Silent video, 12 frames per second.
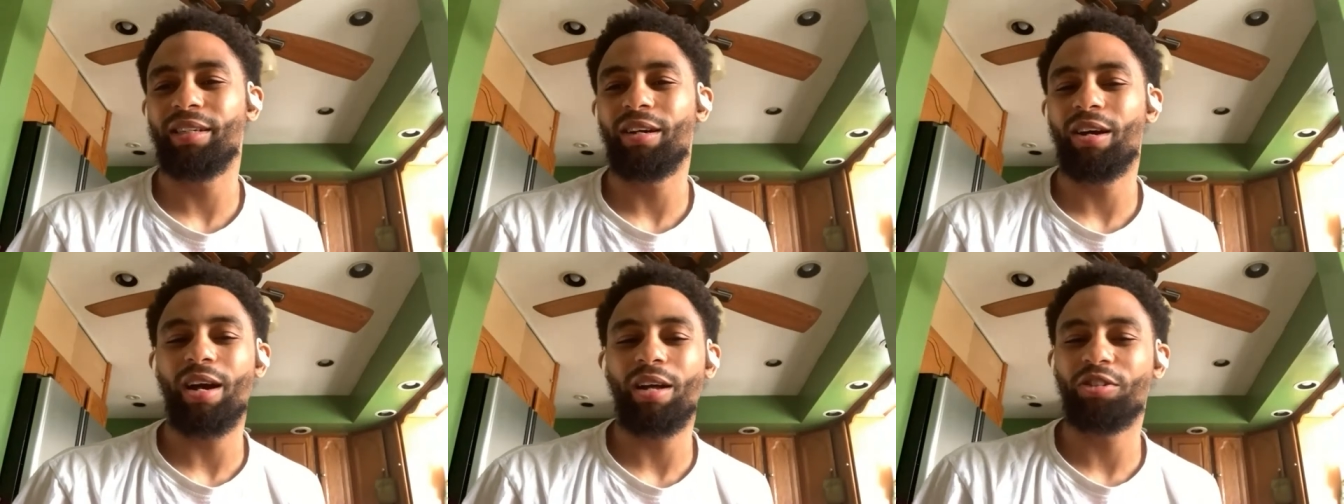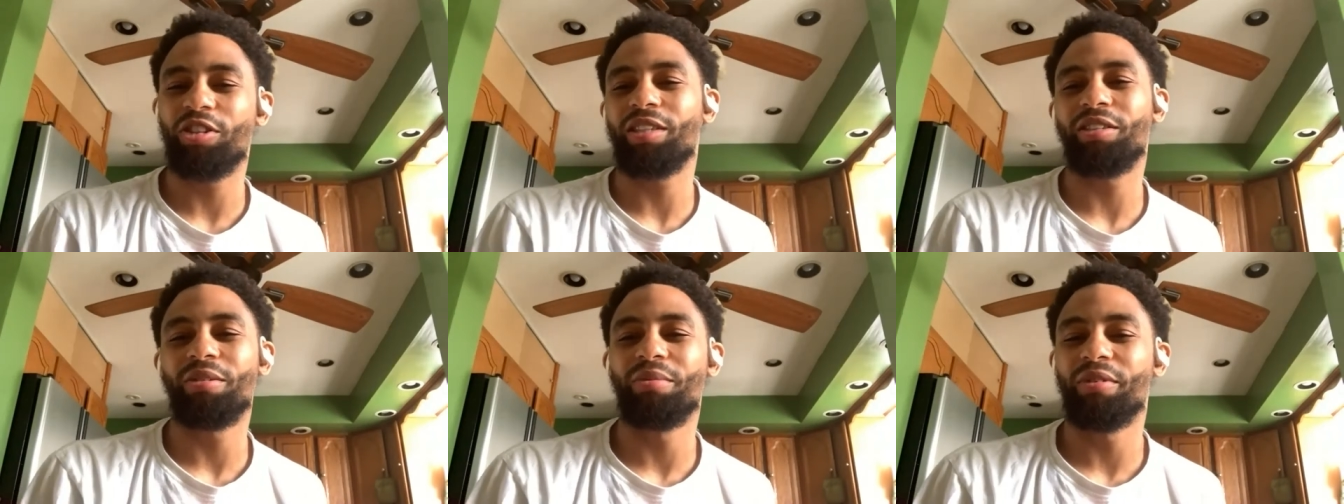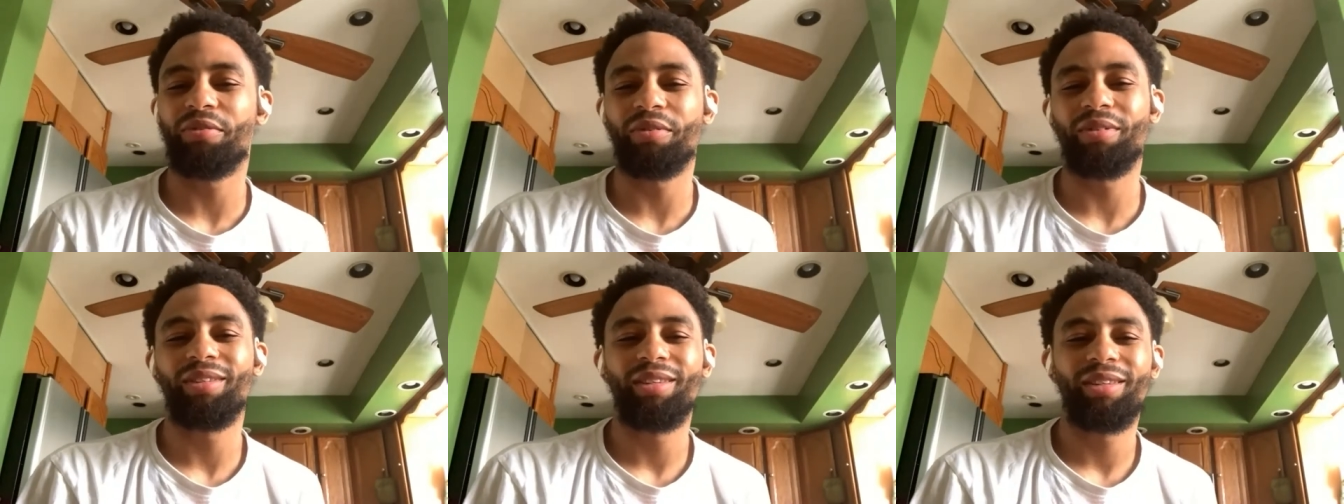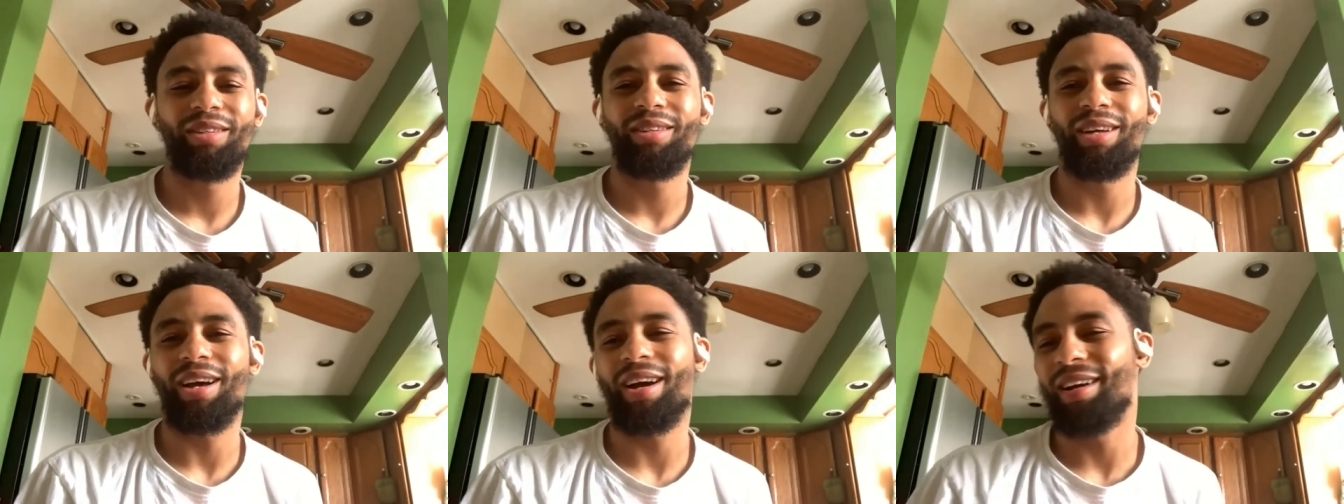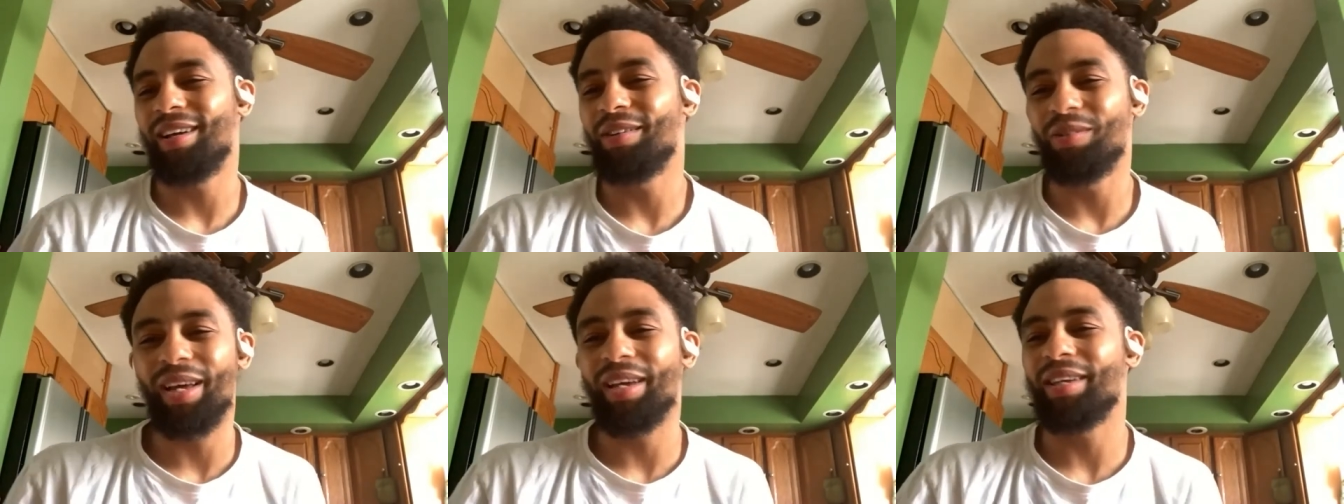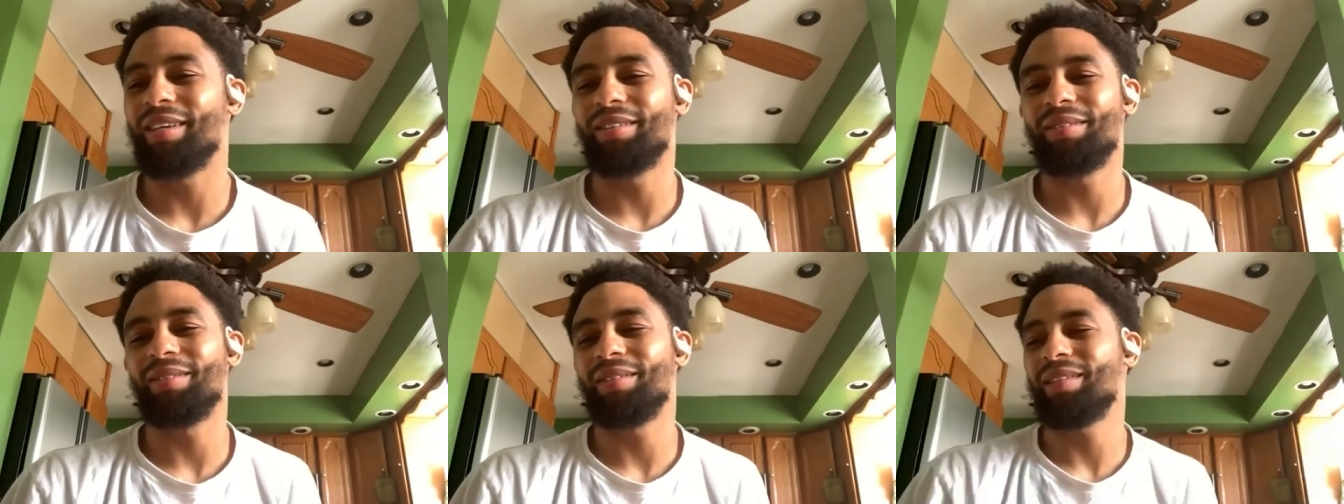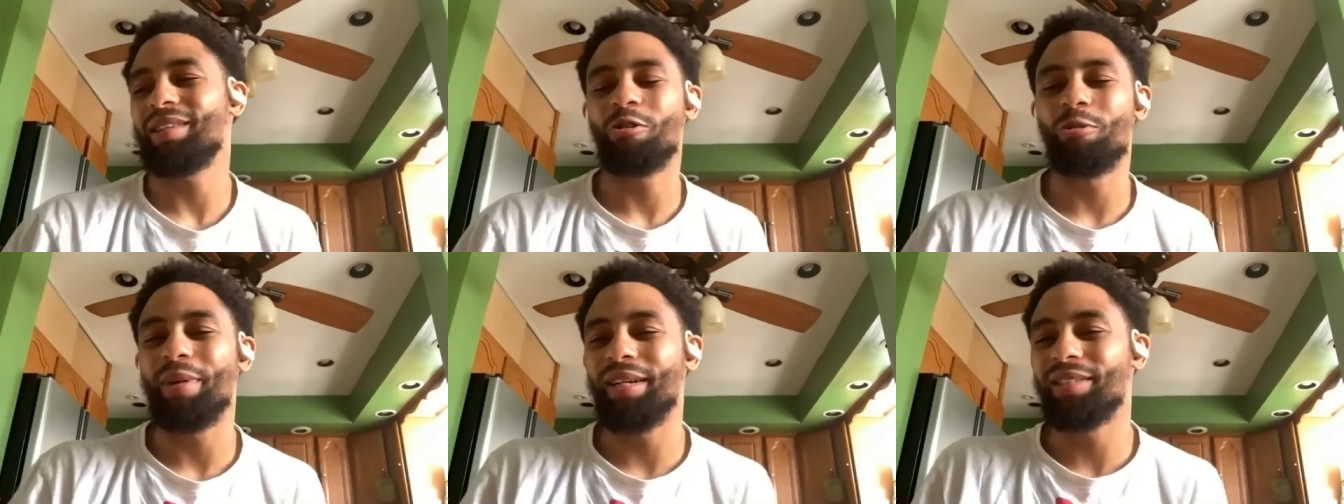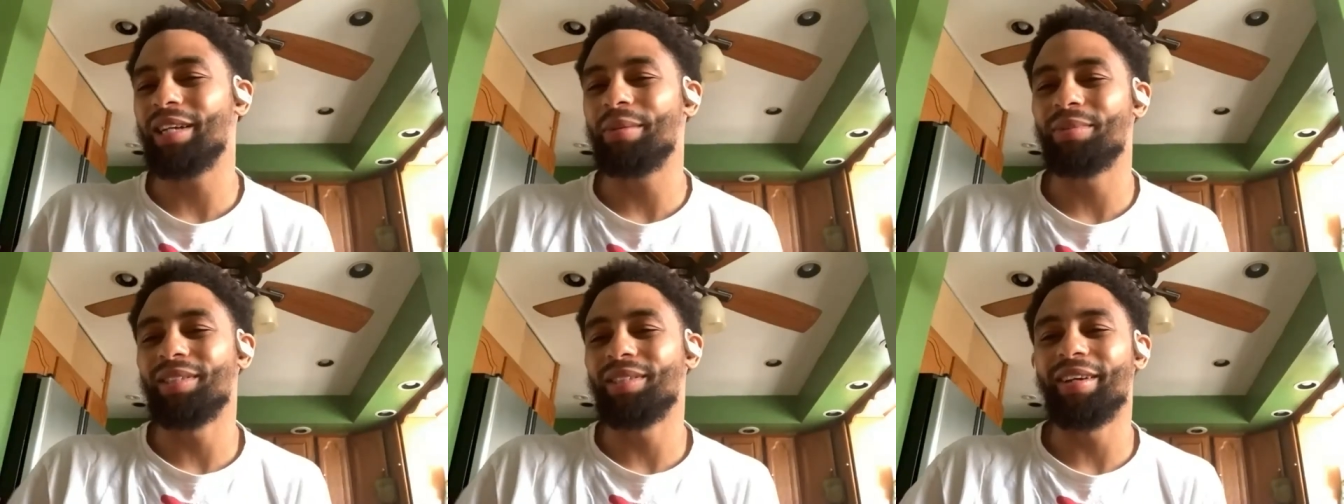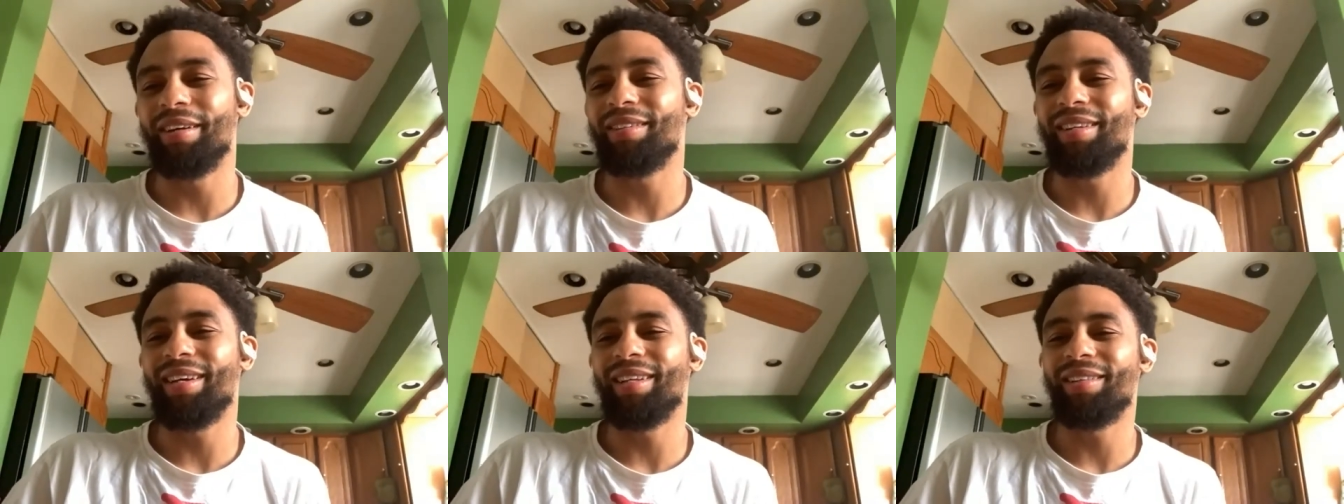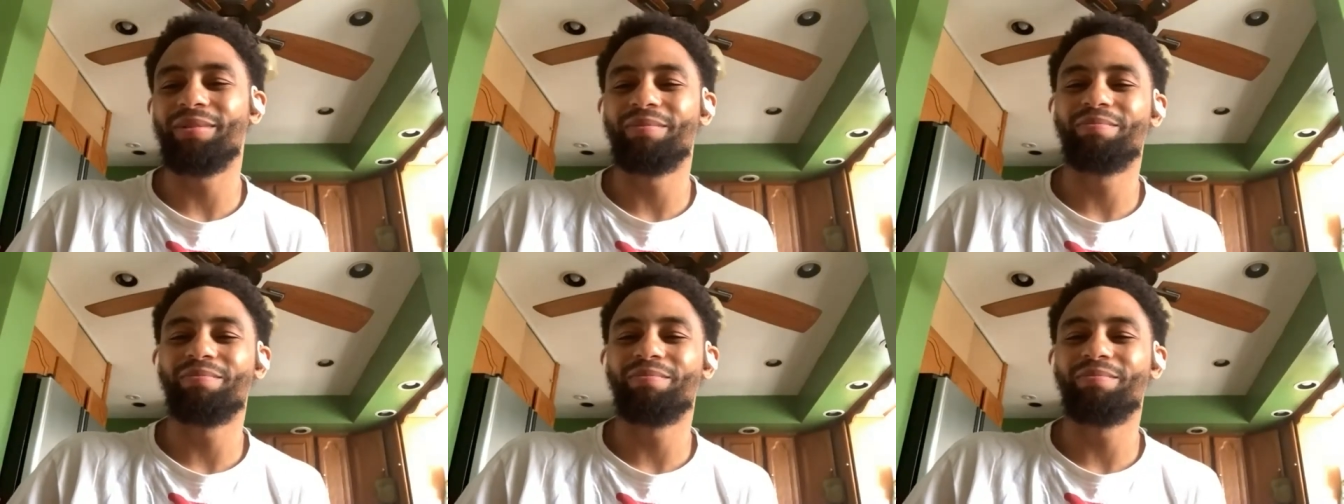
year, all right, I'll try something different. All right, I don't like it. I'll go back to Cyprus the year after that.